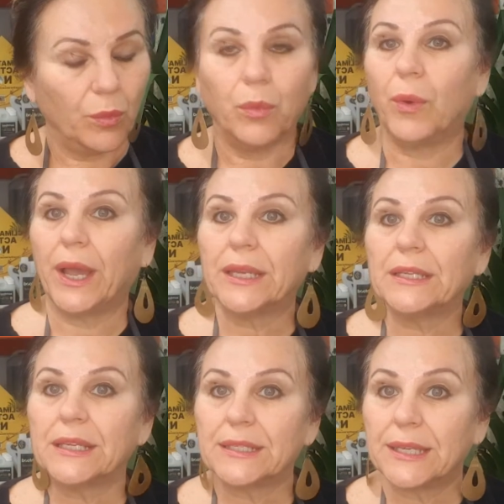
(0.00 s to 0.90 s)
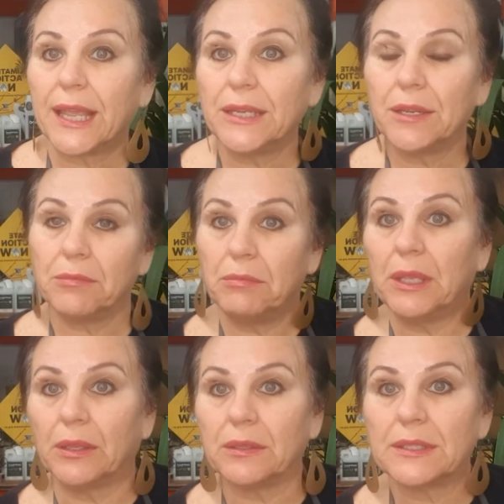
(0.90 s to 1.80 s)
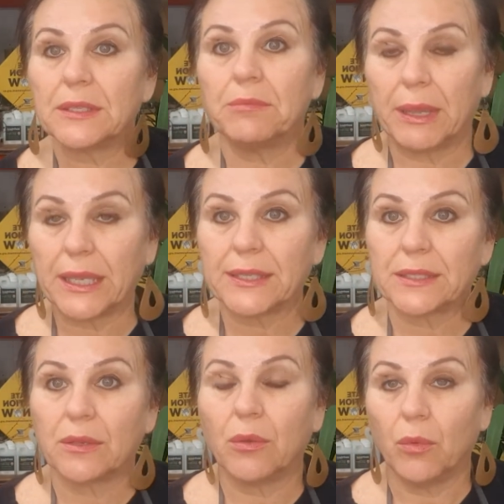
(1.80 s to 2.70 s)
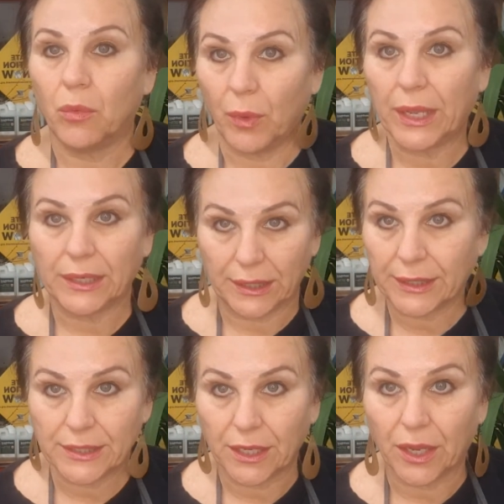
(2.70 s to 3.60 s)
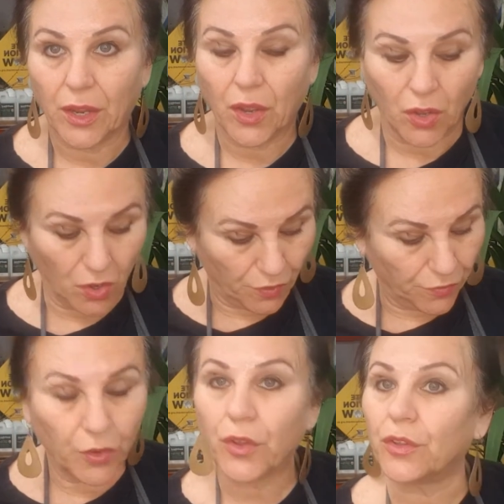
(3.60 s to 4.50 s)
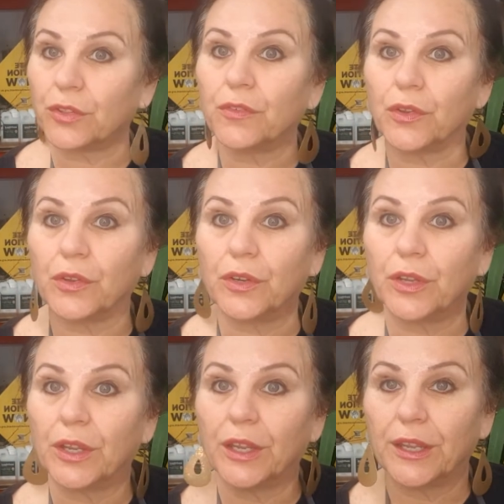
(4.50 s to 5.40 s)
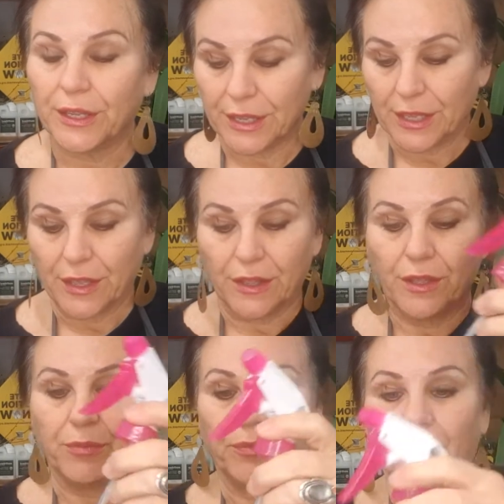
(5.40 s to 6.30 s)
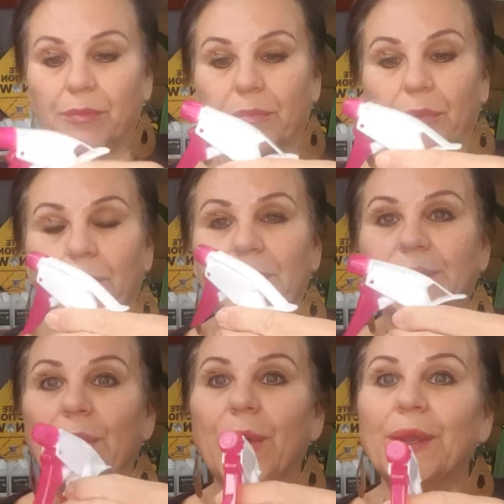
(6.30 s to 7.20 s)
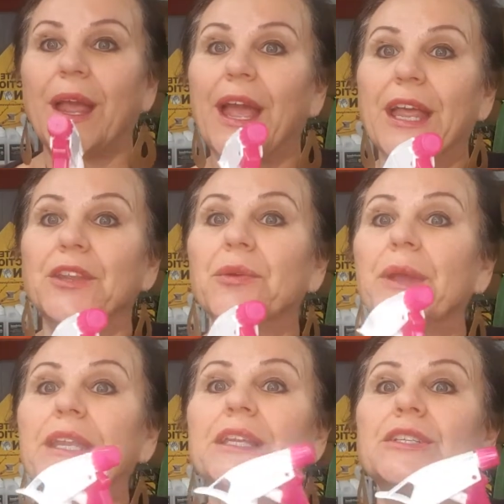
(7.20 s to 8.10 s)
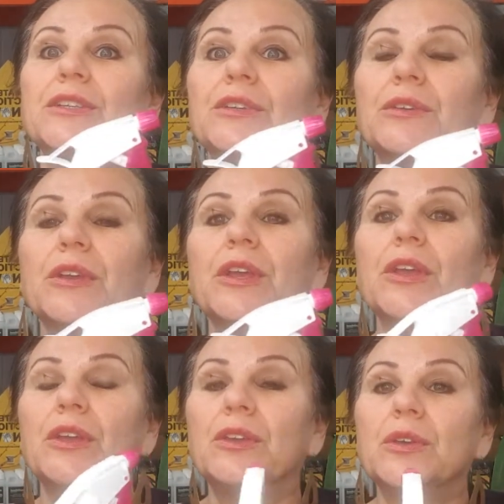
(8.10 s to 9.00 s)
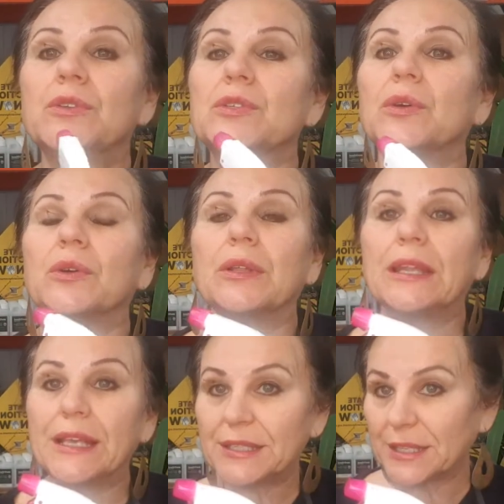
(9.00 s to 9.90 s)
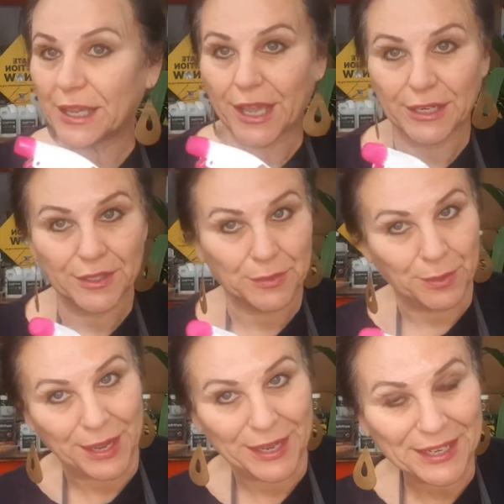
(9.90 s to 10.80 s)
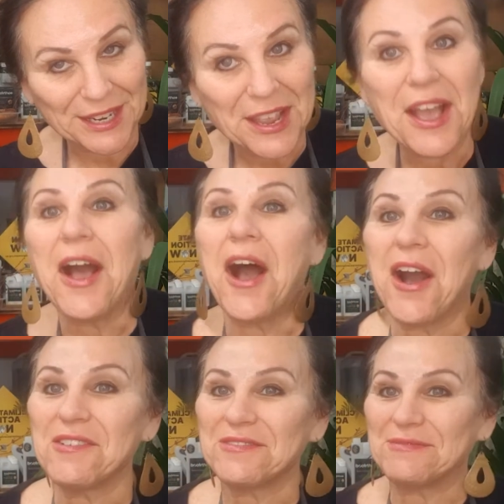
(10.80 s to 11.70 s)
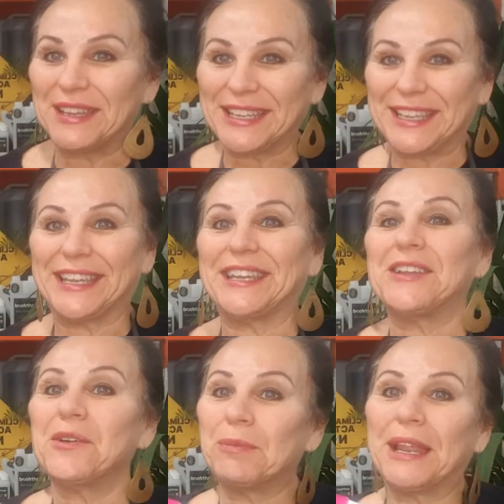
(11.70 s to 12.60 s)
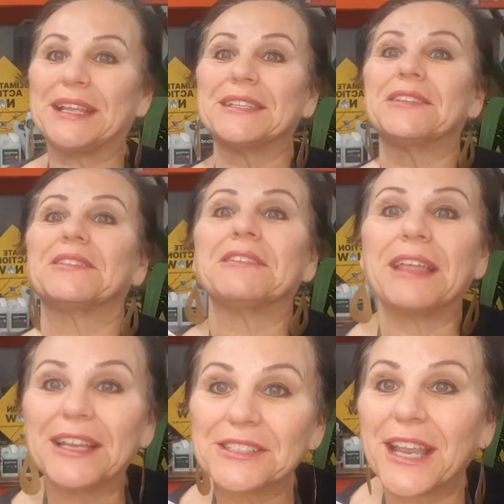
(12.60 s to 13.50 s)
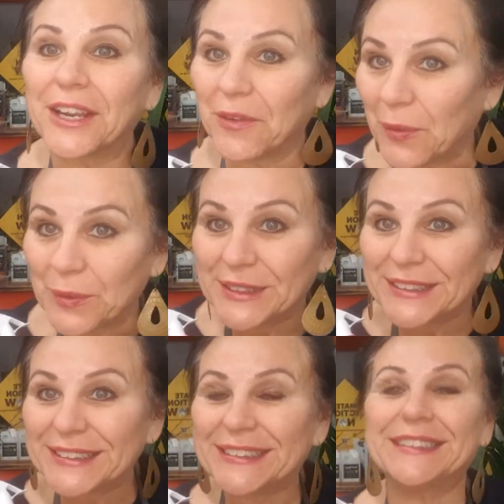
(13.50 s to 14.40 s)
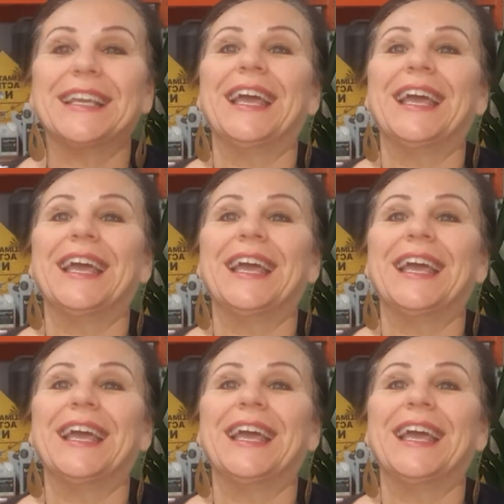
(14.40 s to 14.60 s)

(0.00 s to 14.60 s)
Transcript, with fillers: One 10 mils makes one litre of earth food. Pop this on and you're ready to use your lazy gardener's way of making your plants look lush and gorgeous.